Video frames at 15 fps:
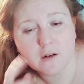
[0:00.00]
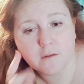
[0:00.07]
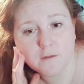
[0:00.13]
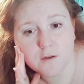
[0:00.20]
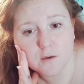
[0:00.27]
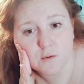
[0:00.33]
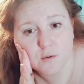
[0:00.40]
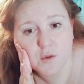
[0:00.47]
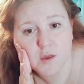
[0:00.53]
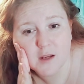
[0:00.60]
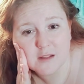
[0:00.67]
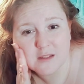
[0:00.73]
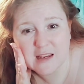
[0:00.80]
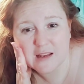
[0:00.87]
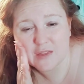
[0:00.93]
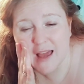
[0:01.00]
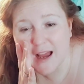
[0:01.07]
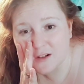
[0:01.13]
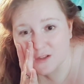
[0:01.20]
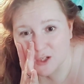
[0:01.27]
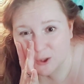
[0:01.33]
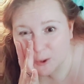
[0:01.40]
a few things like
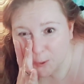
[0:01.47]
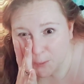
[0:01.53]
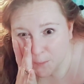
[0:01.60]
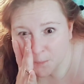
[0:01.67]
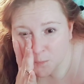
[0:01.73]
that too.